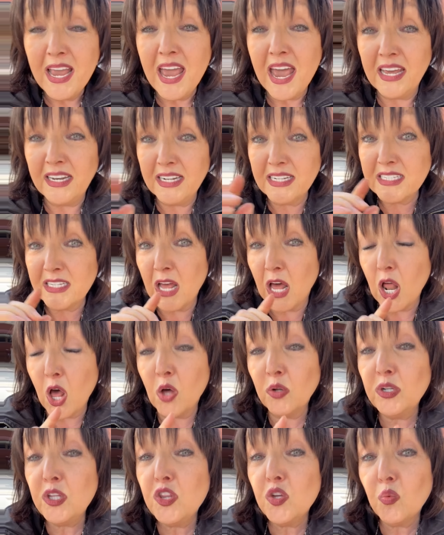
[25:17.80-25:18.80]
And it's not
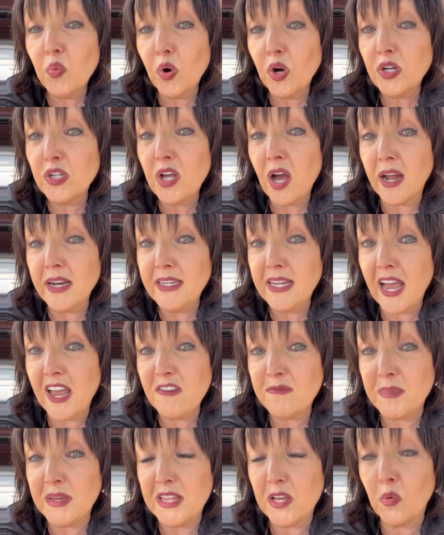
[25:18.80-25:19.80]
only the word God
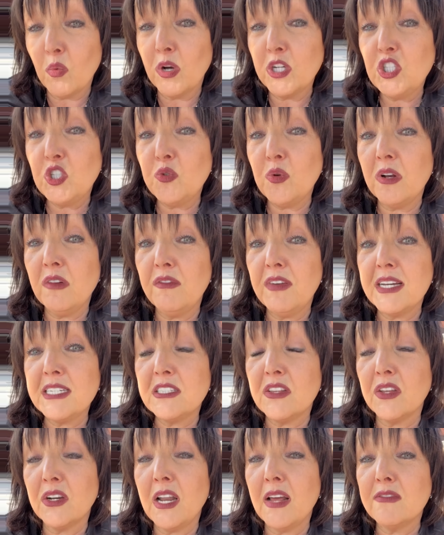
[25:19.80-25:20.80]
gave me that what you invest
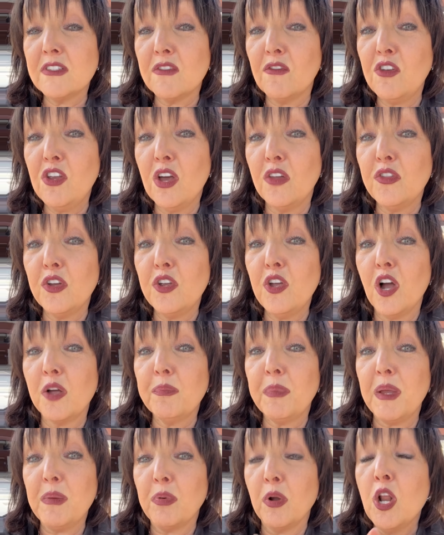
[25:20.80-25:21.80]
in the lives of the young
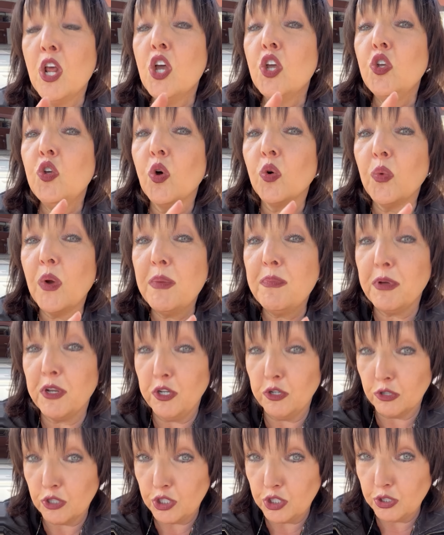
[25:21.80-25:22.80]
people, you'll reap in
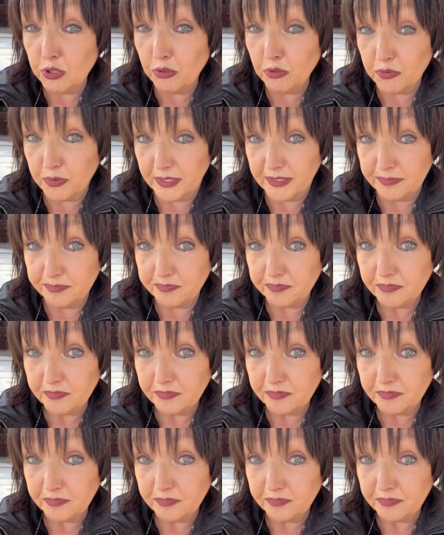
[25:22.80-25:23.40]
your children.